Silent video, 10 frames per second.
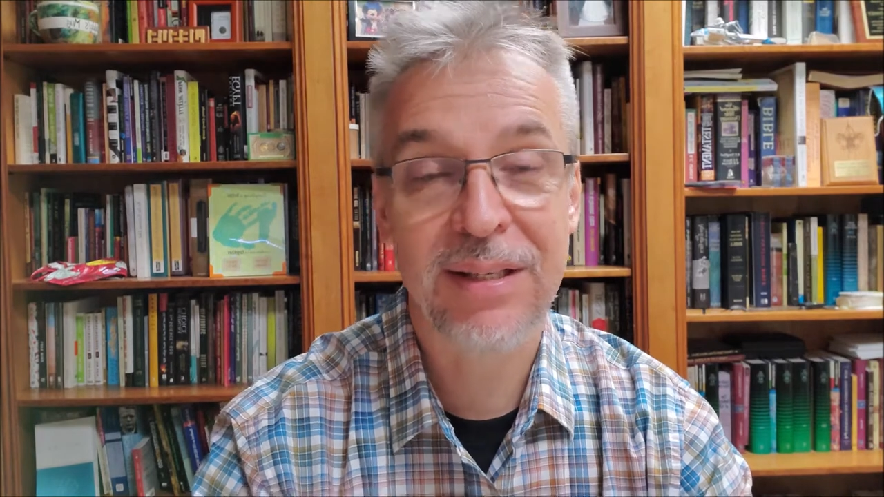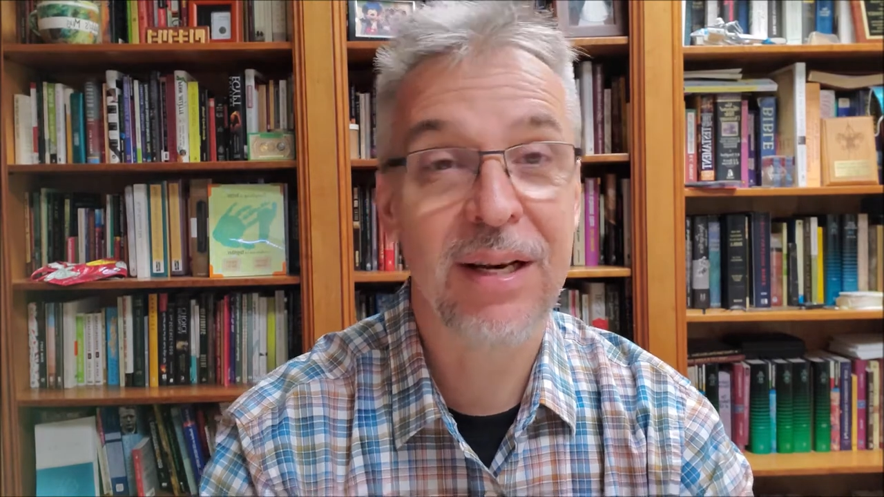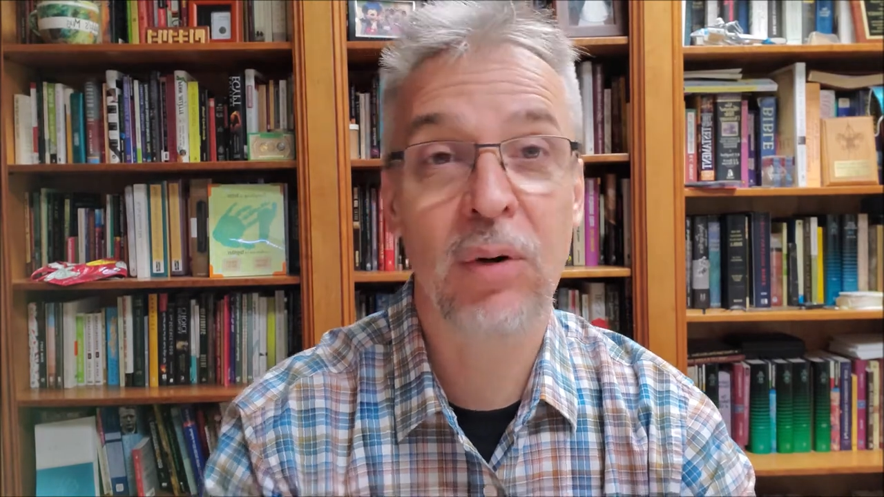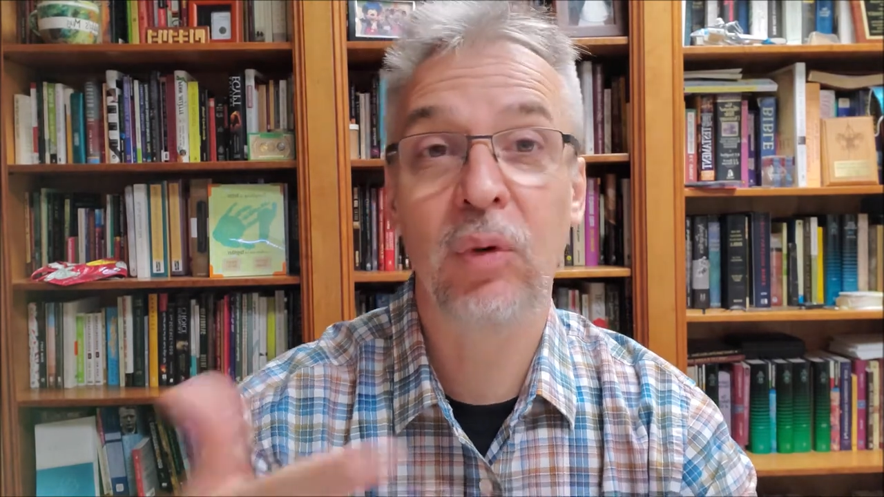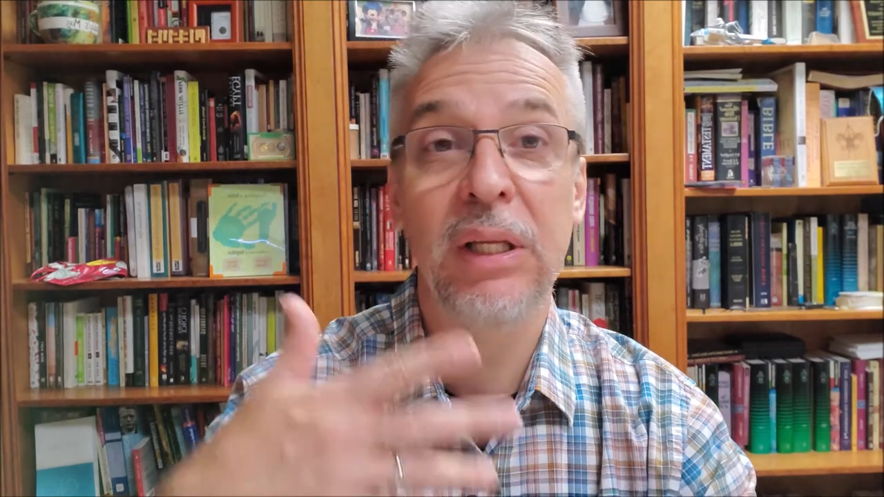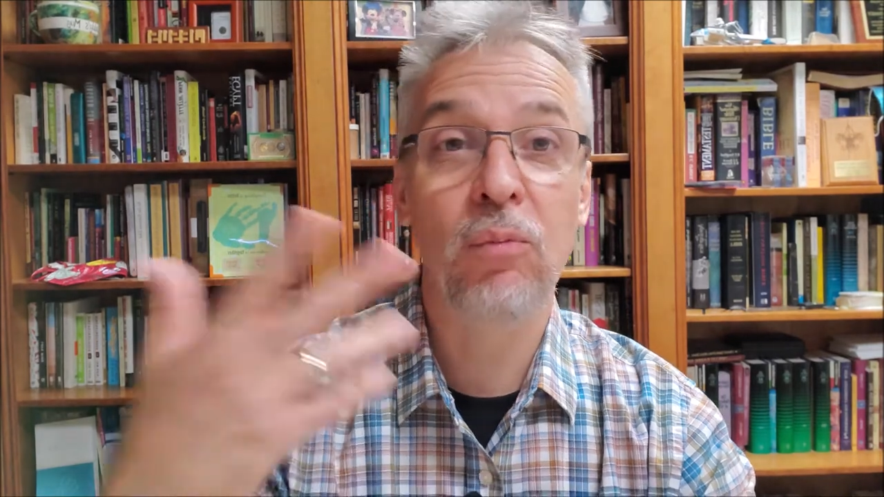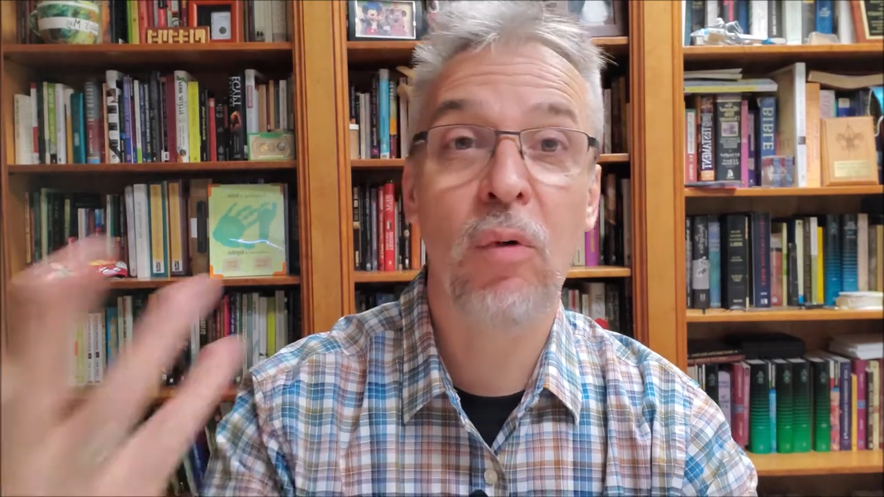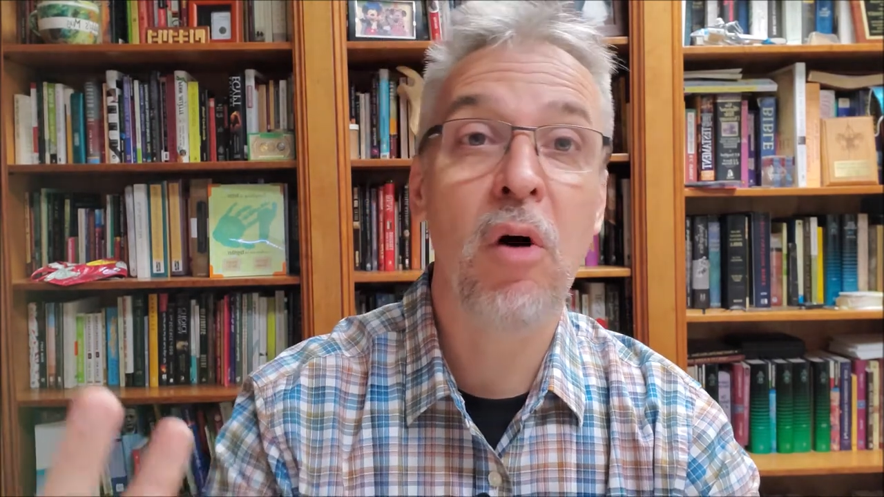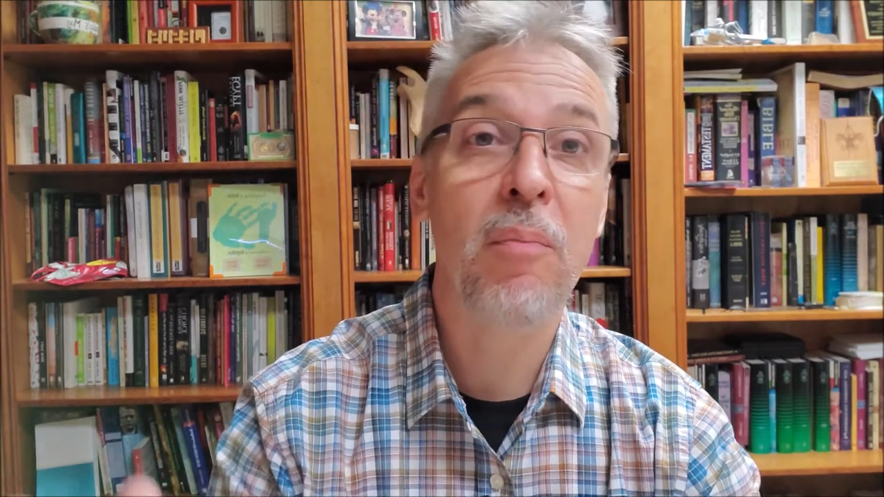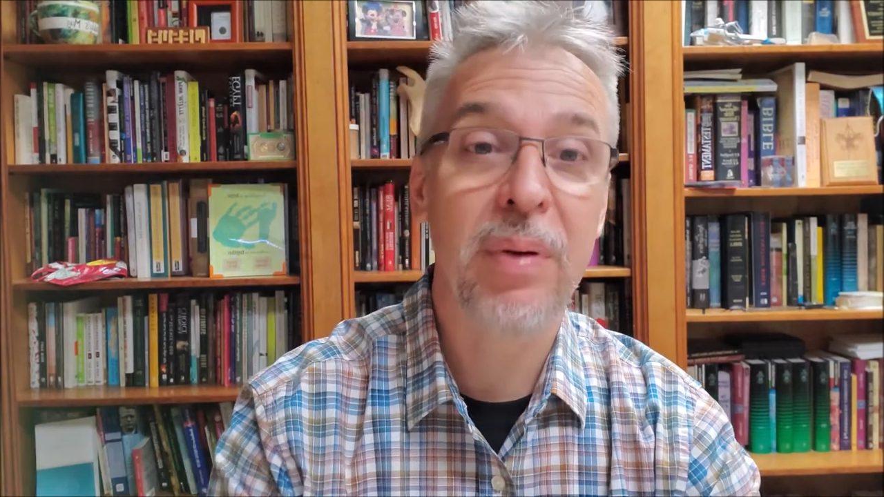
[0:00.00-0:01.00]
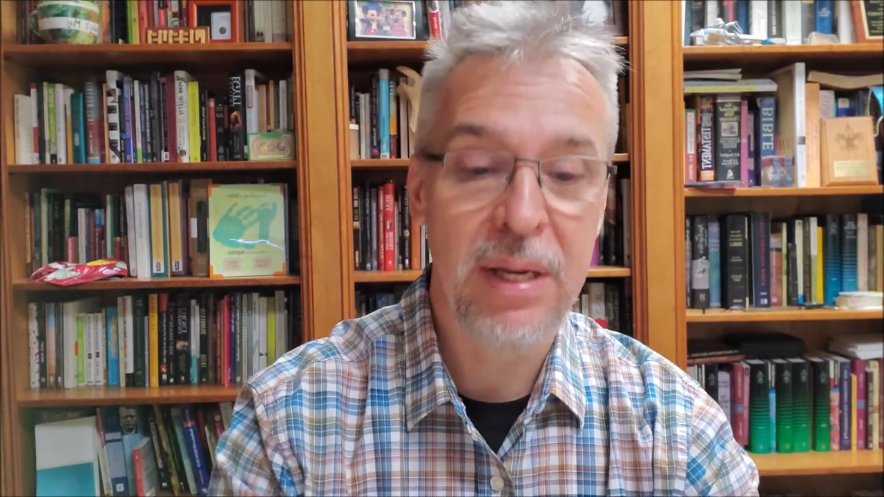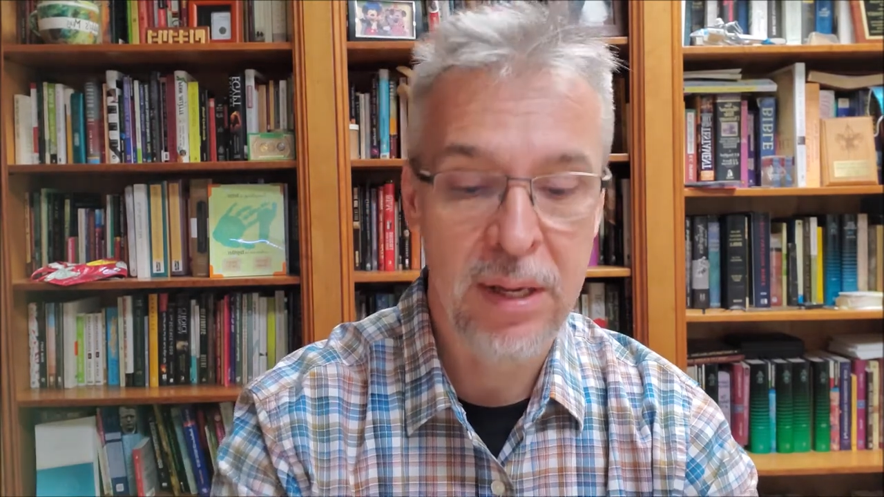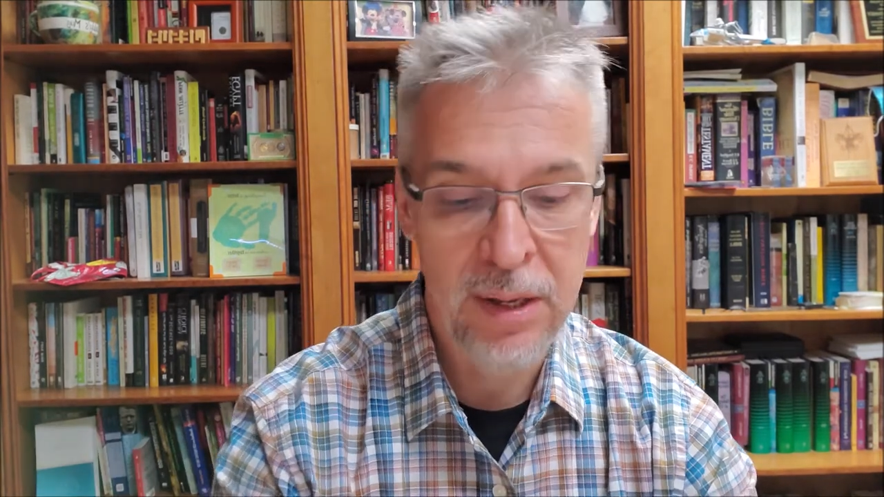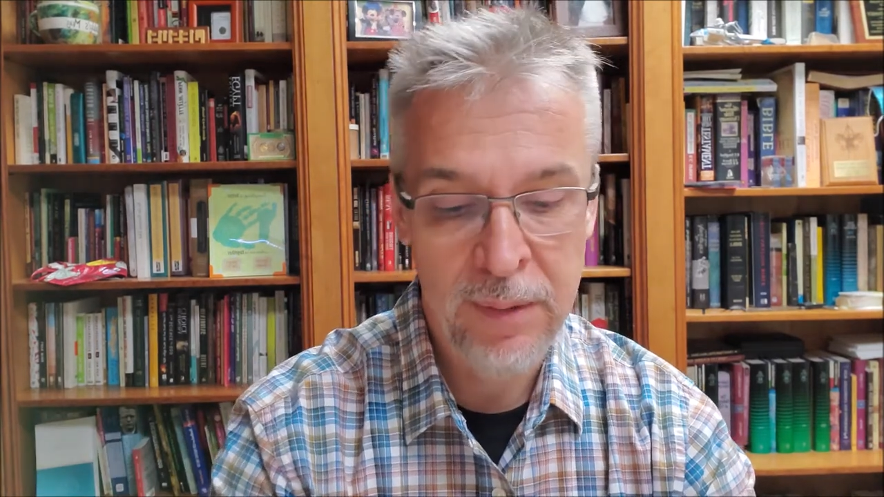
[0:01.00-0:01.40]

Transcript: and it really won't be